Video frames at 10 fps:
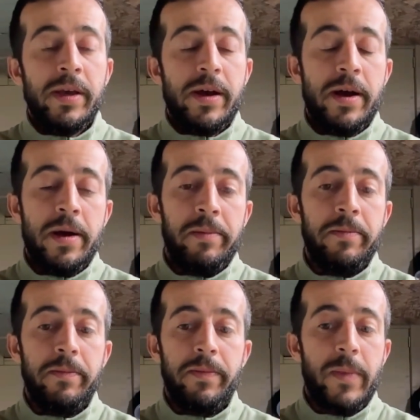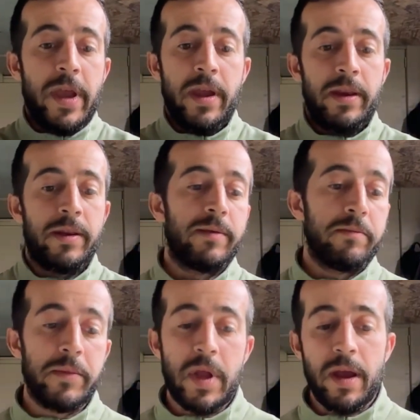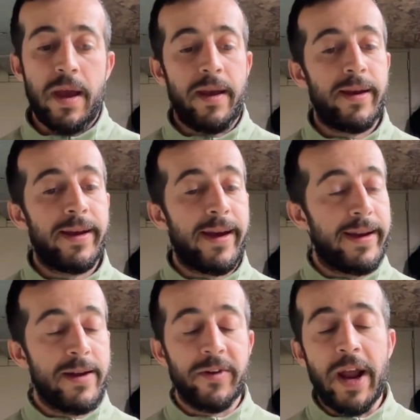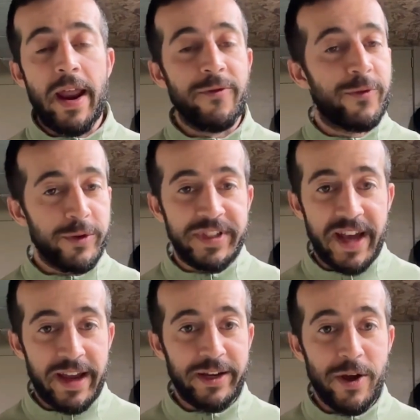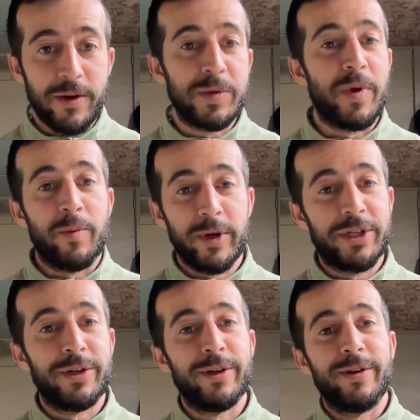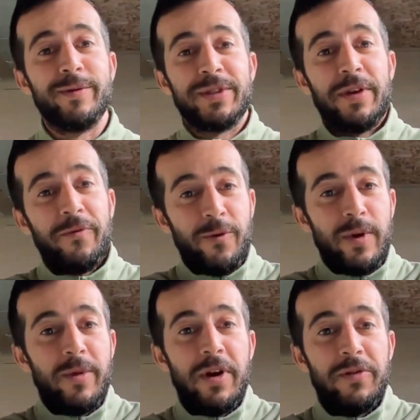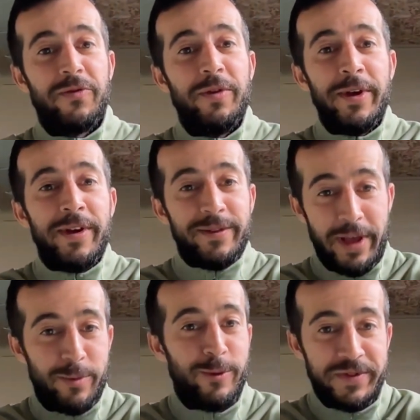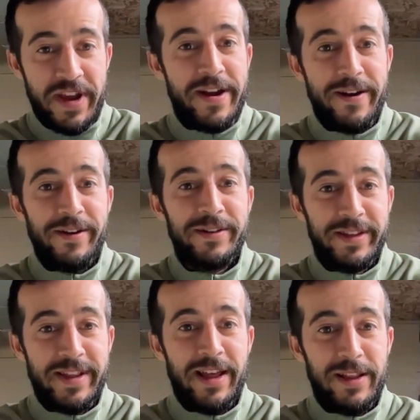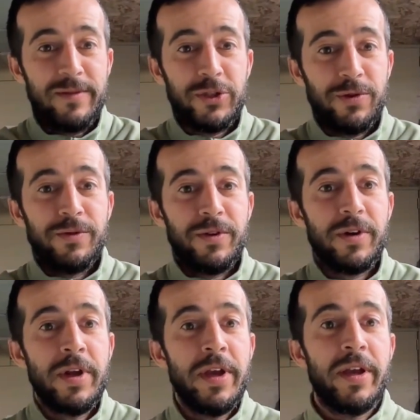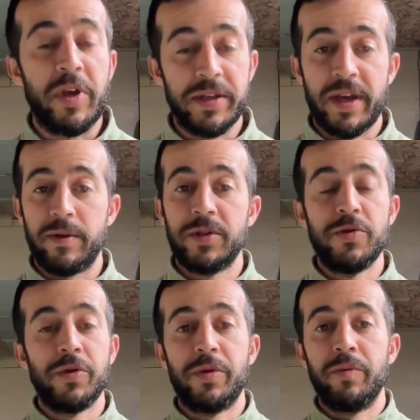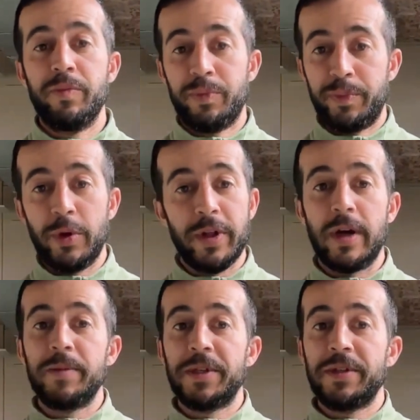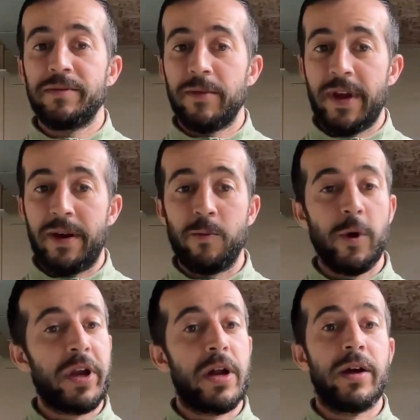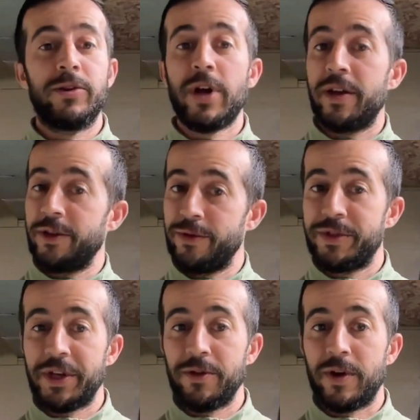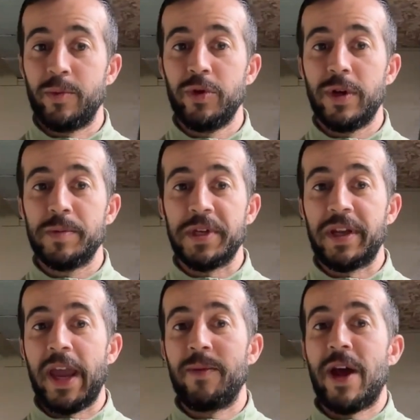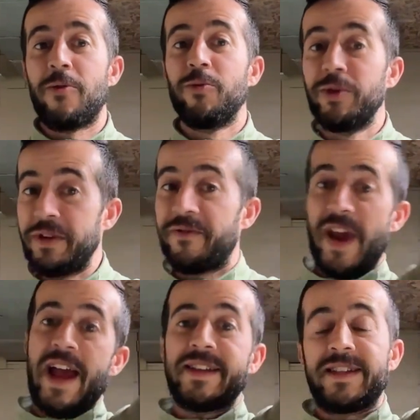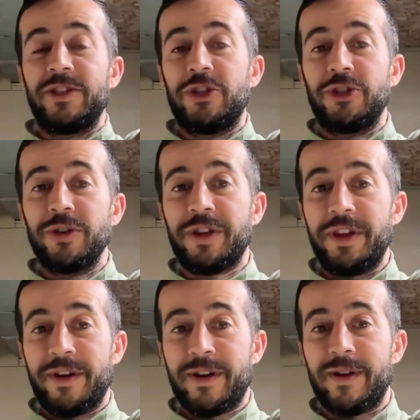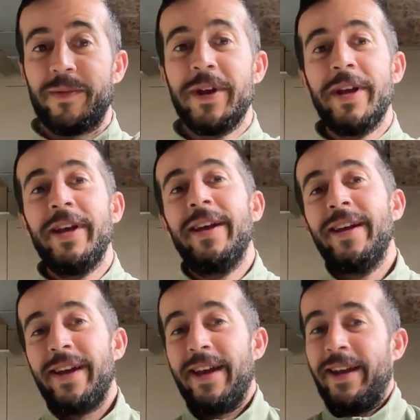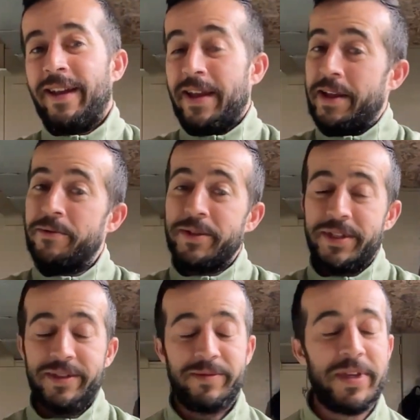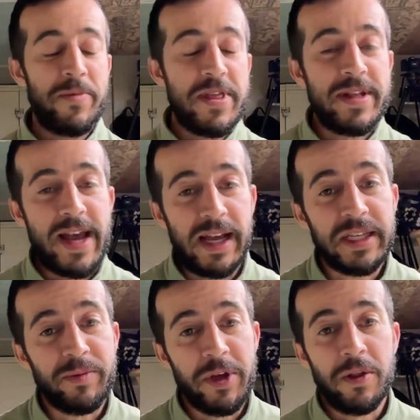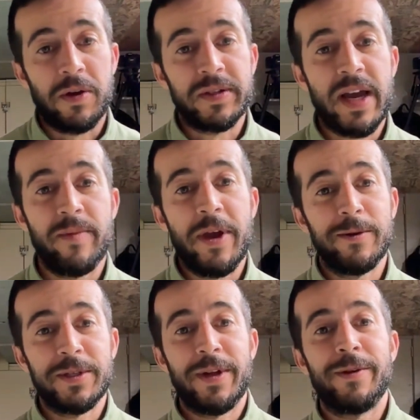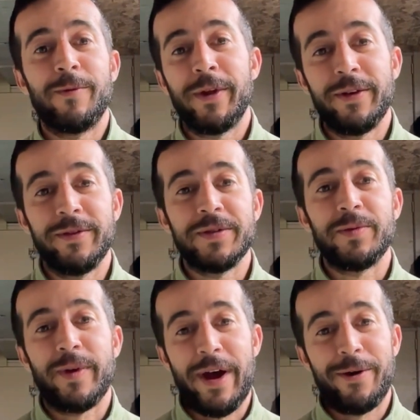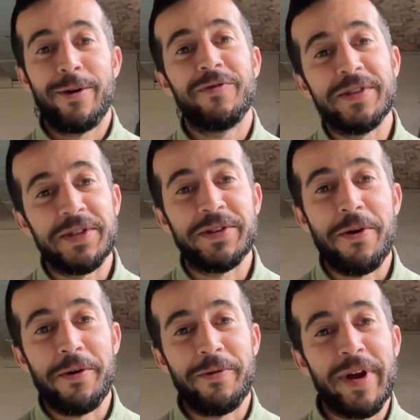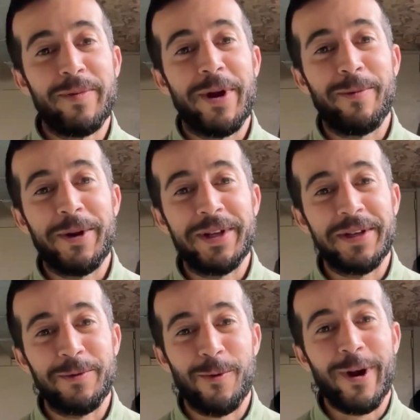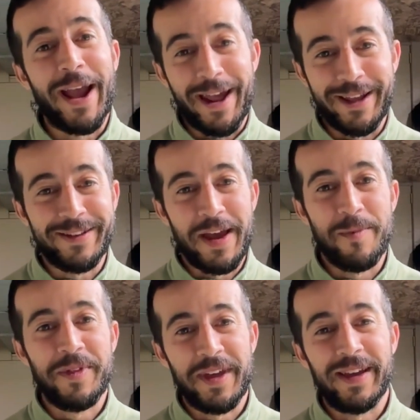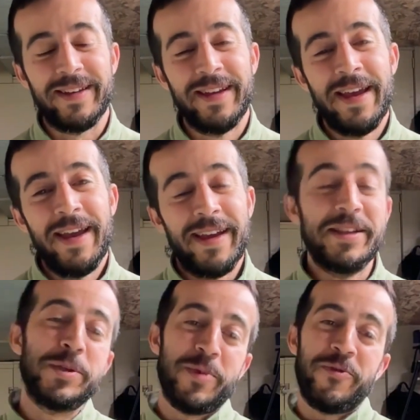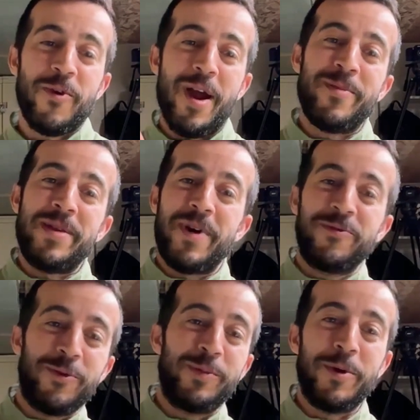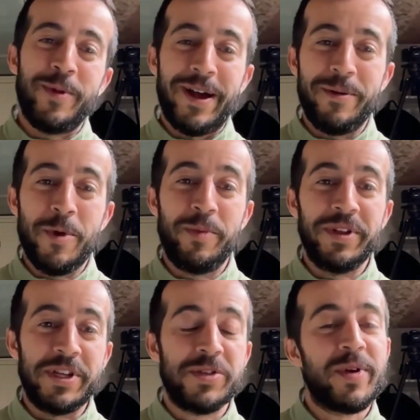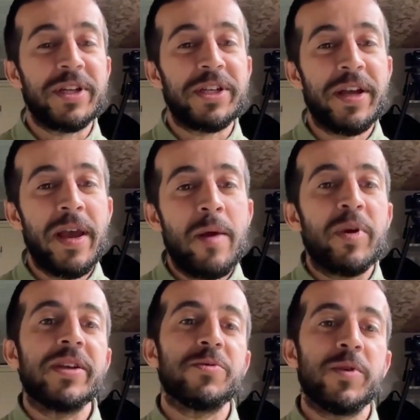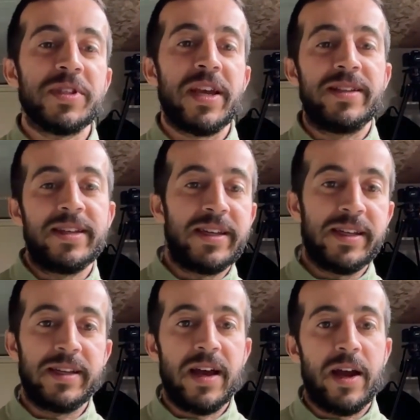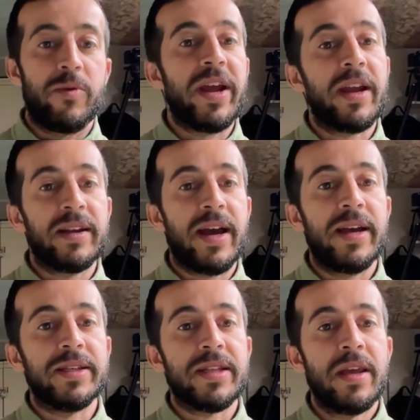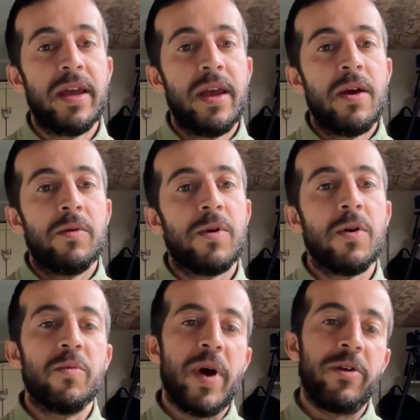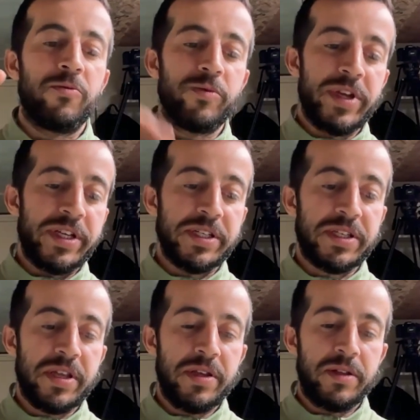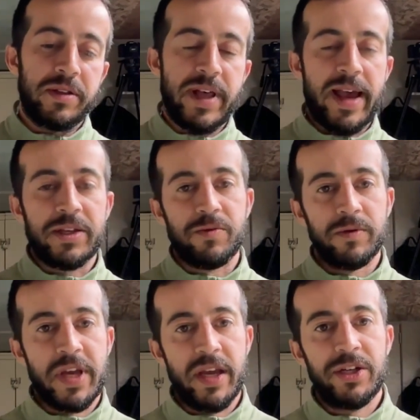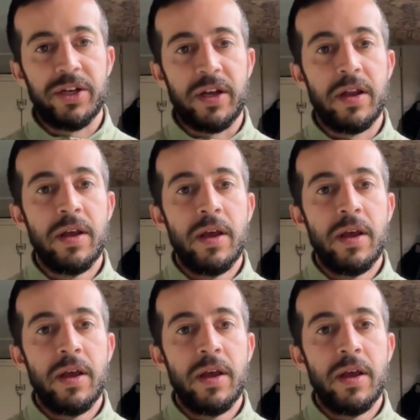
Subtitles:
And I never got it fully diagnosed, but I'm pretty sure it was some form of labral tear to that left shoulder because I was doing pull ups and working on trying to do single arm pull ups and came down really fast and jerked the arm. And it was something that lasted me a long time. That was another one of those, well, I don't know if this is going away, but I'm going to work at it type thing. And this is before I made my full mobility switch, because once I did, I recognized, whoa, my wrist lacks rotation.